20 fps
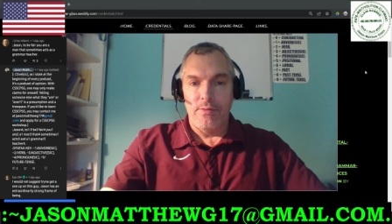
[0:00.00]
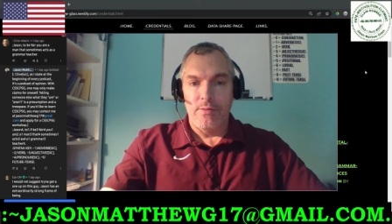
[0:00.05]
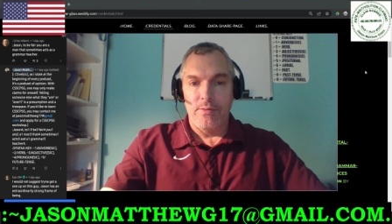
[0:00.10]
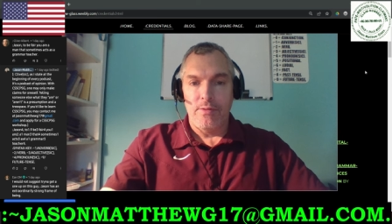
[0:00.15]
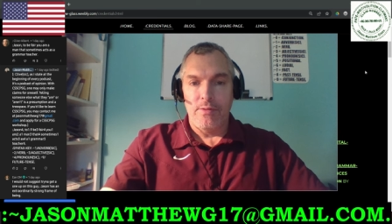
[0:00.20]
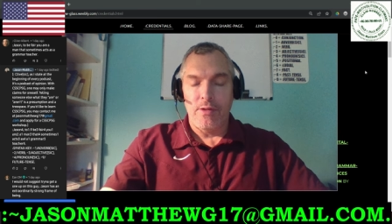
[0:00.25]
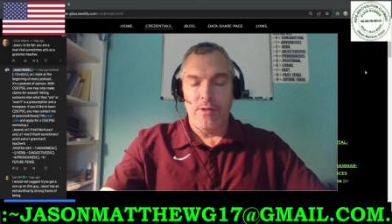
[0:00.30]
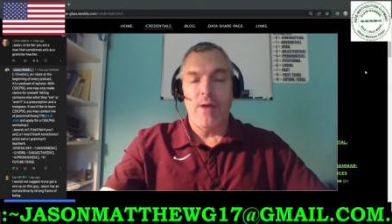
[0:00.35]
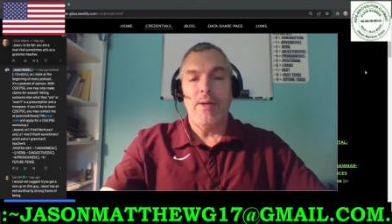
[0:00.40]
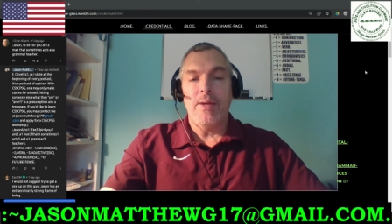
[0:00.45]

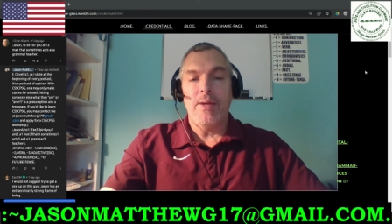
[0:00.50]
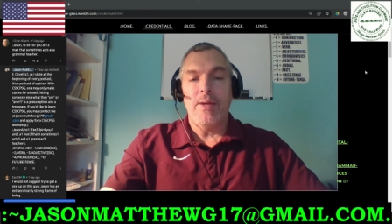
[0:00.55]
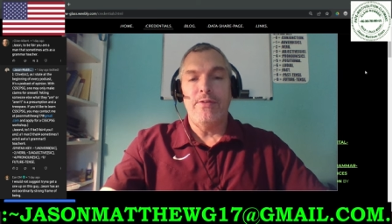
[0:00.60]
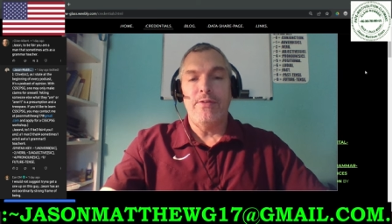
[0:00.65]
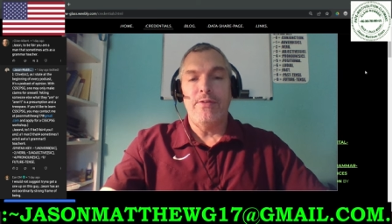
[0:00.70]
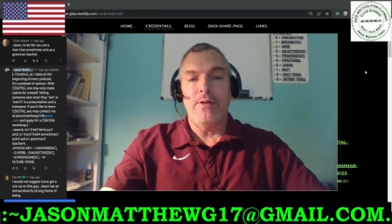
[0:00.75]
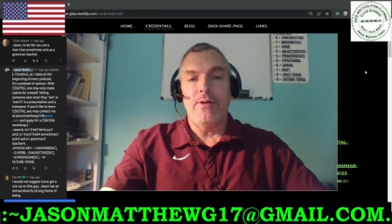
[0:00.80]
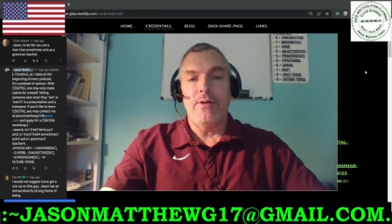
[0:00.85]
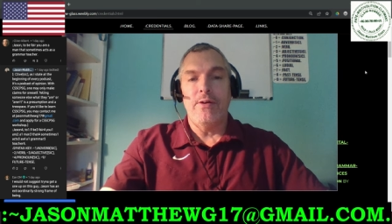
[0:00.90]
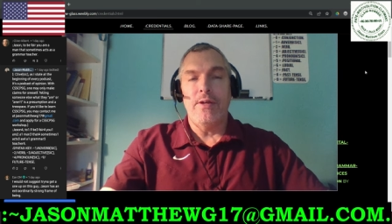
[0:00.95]

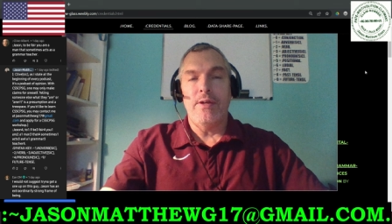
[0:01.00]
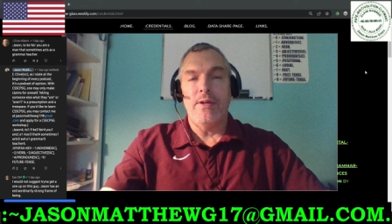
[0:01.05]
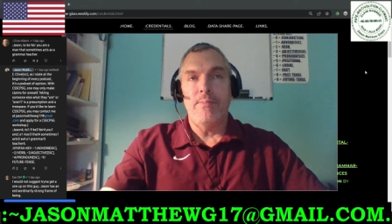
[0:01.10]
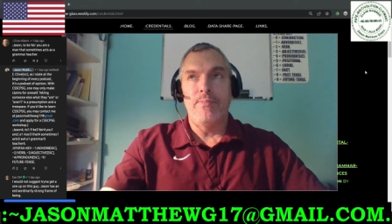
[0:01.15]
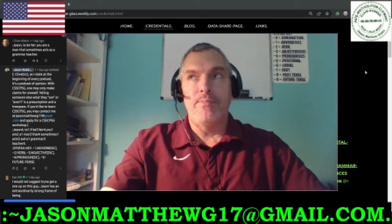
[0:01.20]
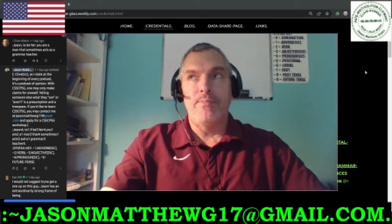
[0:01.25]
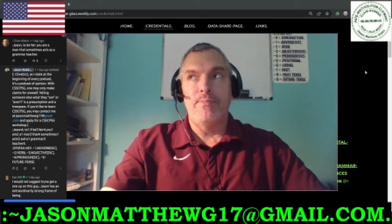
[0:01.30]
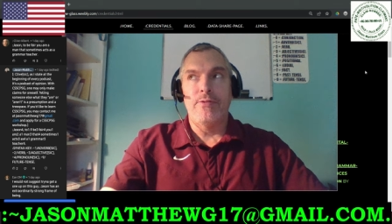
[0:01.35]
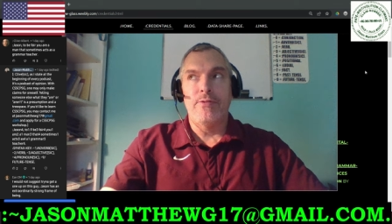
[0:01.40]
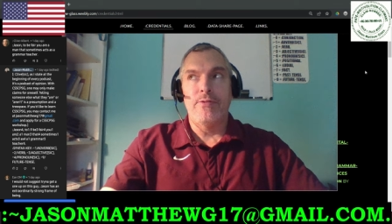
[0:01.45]
commenting on. I'm
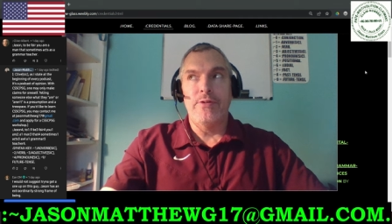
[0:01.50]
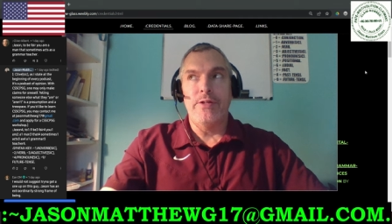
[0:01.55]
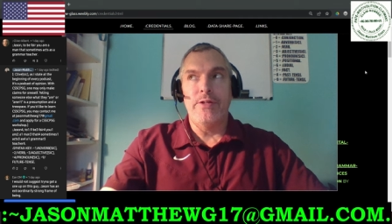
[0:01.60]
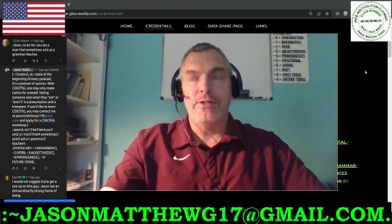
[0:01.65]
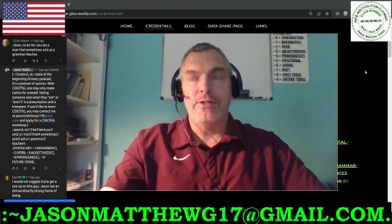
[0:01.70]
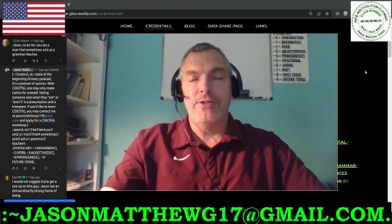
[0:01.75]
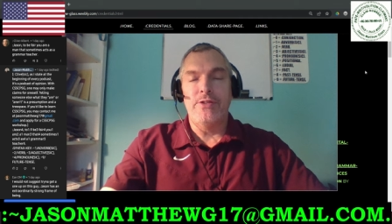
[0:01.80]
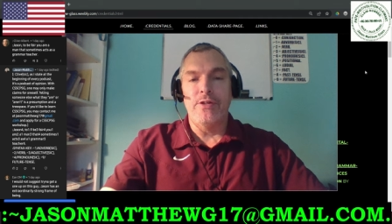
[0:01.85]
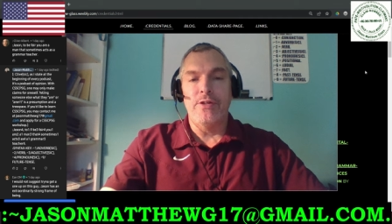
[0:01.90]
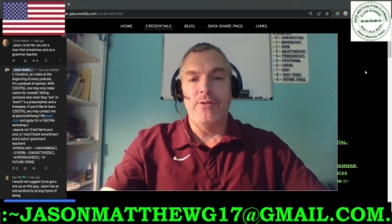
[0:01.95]
pretty
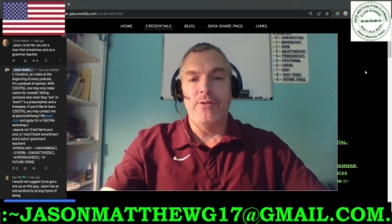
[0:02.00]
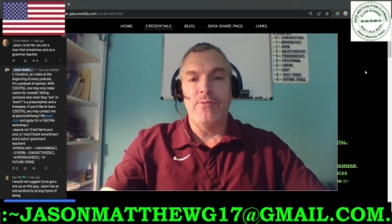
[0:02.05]
sure